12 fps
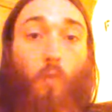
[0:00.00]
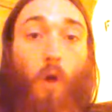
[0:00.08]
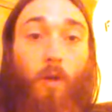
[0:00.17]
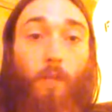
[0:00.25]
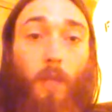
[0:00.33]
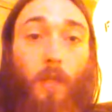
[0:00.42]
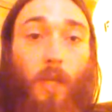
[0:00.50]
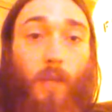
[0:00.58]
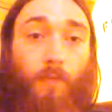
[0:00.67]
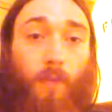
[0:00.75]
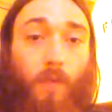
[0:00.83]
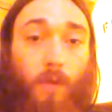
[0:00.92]
Welcome to the
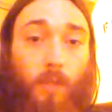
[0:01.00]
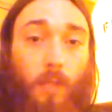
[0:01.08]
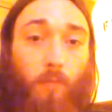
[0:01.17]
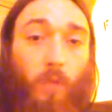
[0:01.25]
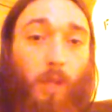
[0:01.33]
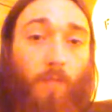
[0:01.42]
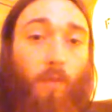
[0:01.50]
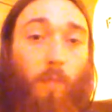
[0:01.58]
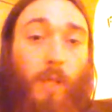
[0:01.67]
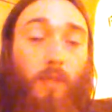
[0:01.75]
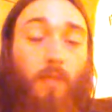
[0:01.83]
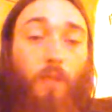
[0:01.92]
Infoverse. I'm the
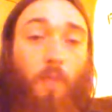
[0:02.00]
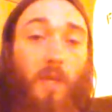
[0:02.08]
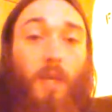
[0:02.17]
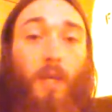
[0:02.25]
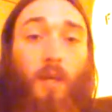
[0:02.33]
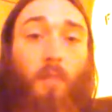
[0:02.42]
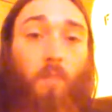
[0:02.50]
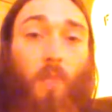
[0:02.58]
Infomancer speaking.